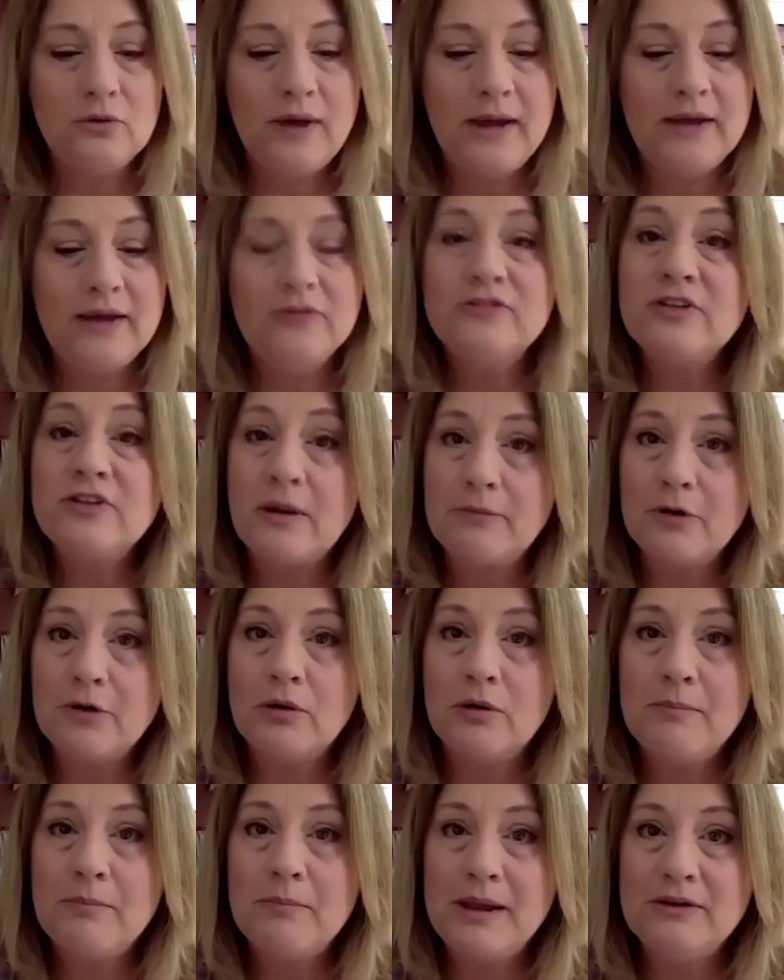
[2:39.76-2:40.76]
a summer
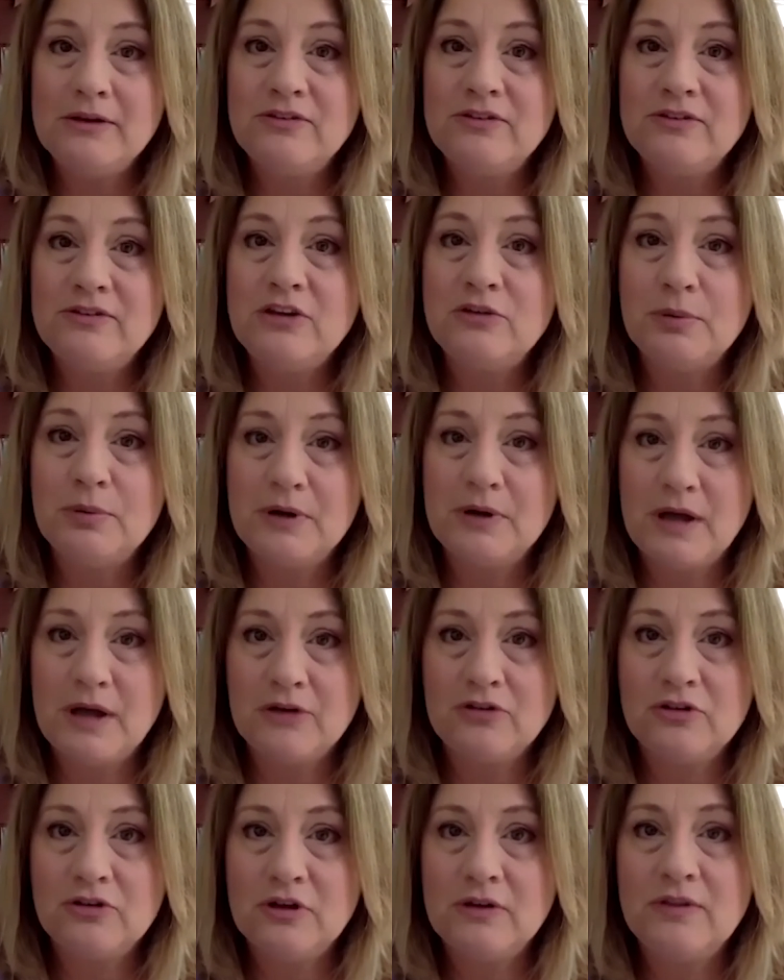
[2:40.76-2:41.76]
main stage
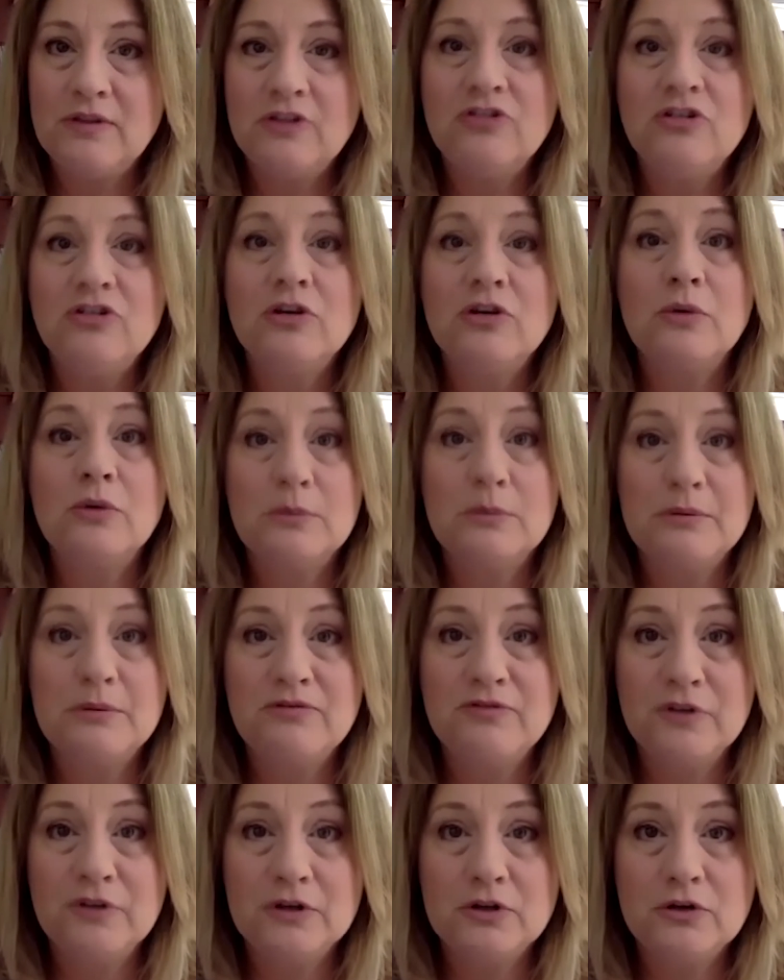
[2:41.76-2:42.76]
production. This year it would have been
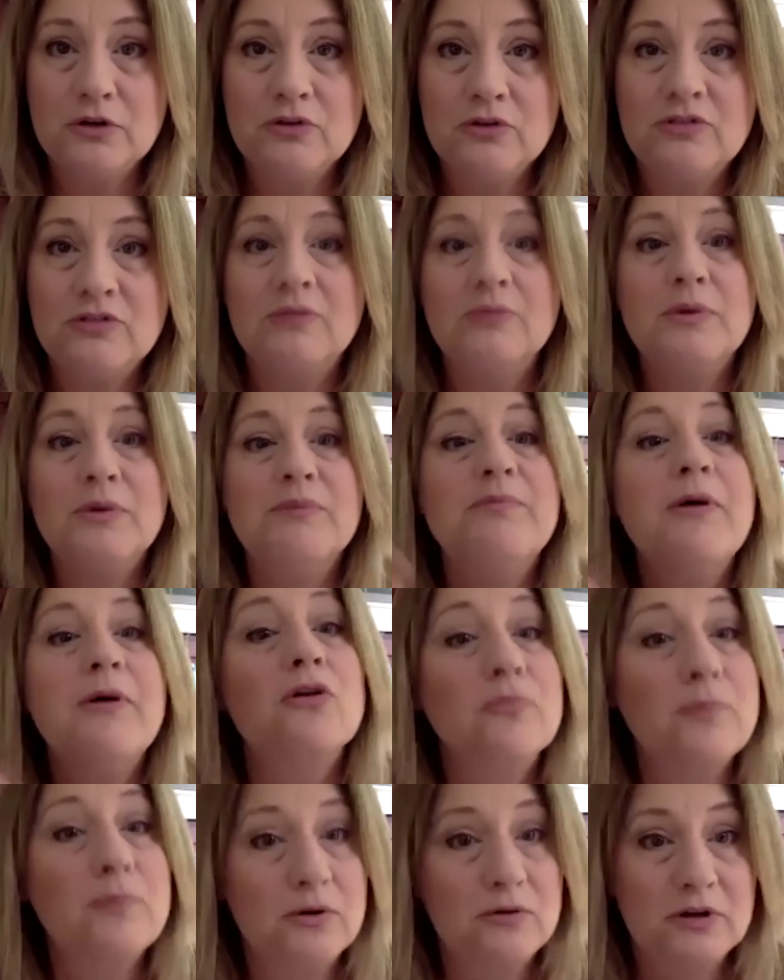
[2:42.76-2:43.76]
Footloose, and we
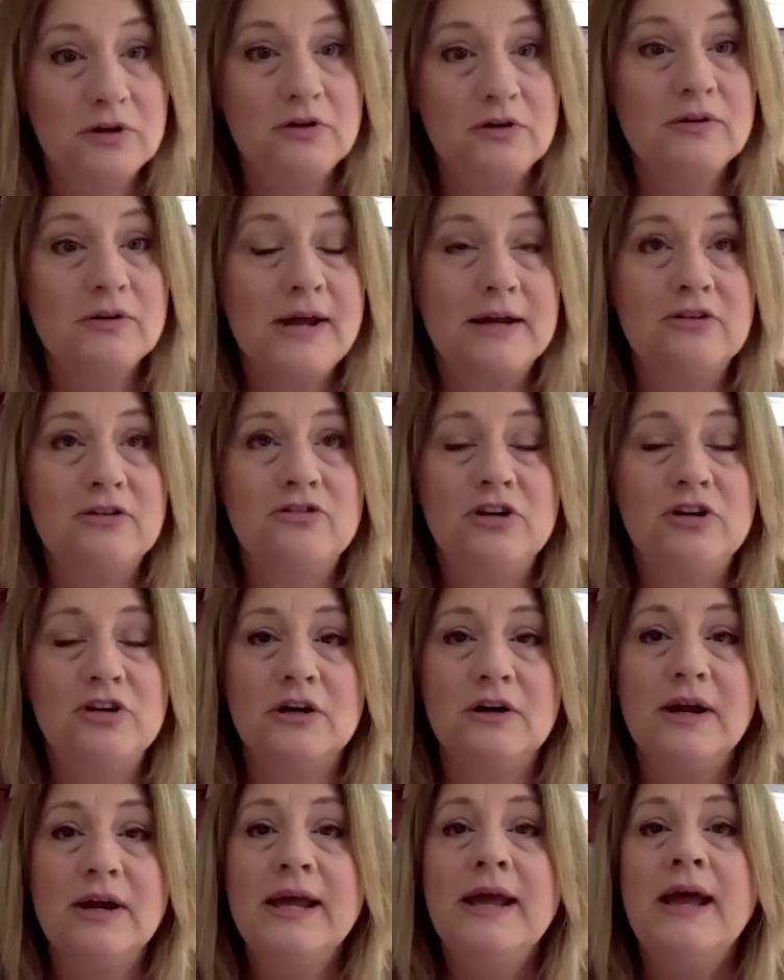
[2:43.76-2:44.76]
postponed it till next year.
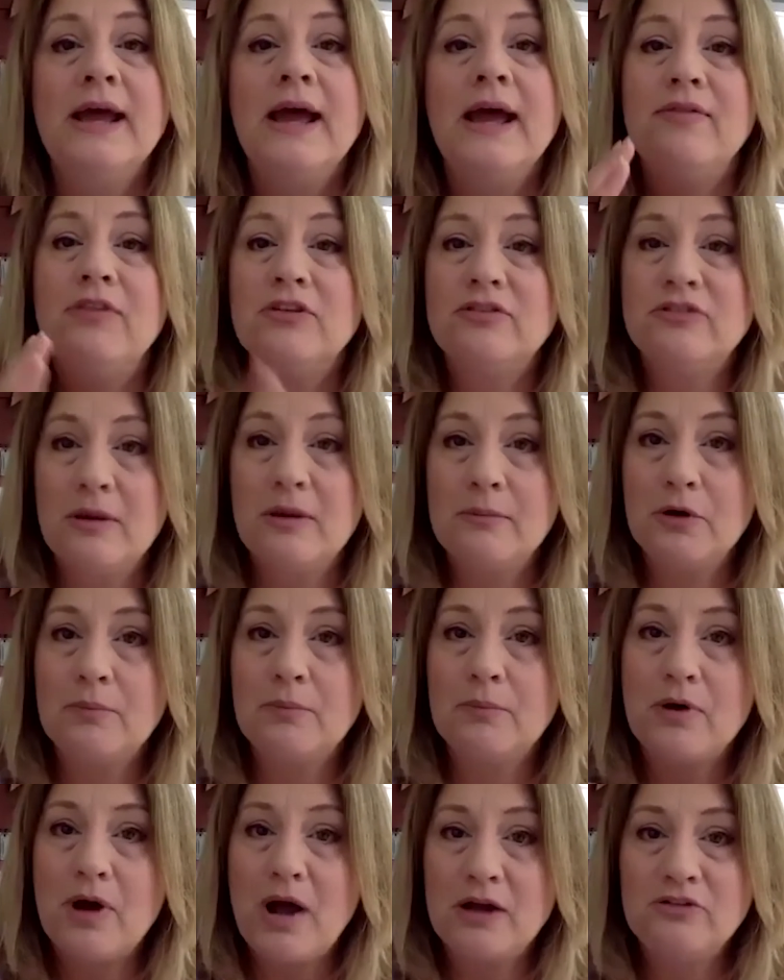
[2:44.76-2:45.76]
And the summer
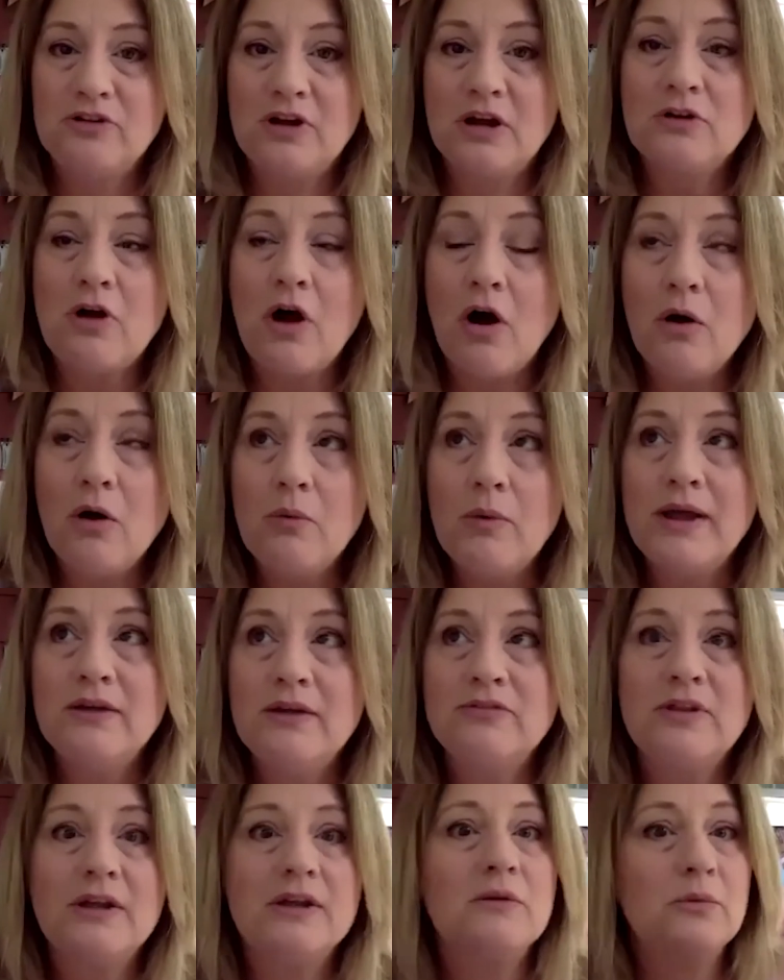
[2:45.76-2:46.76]
project always,
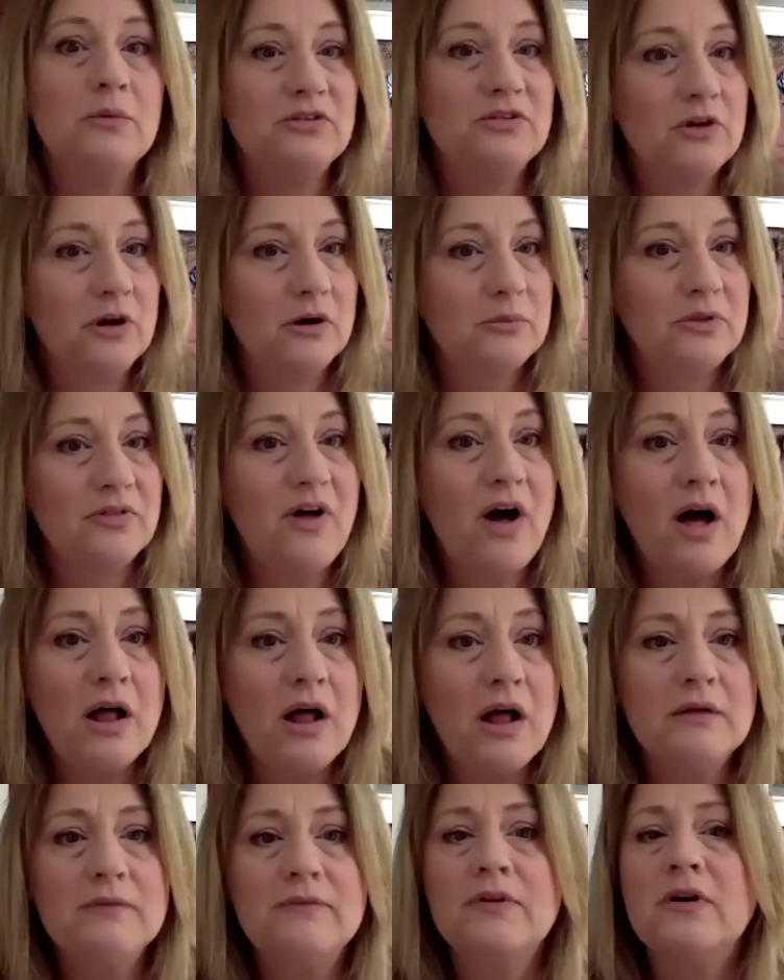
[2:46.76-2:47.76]
like, we started with
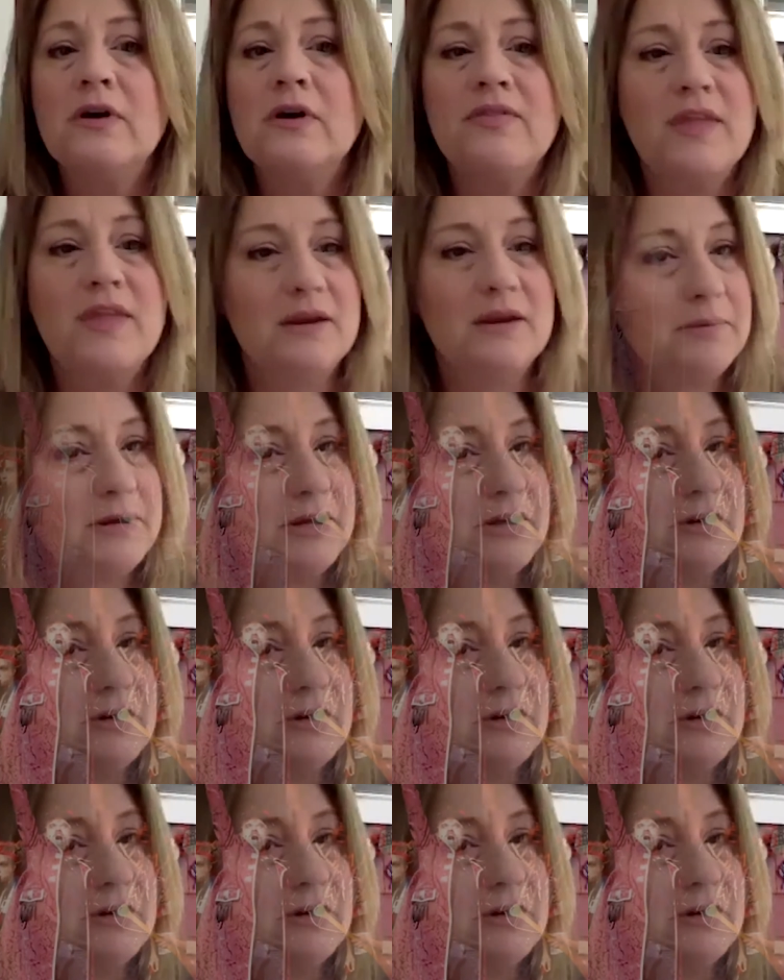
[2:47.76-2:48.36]
Oliver, and then Peter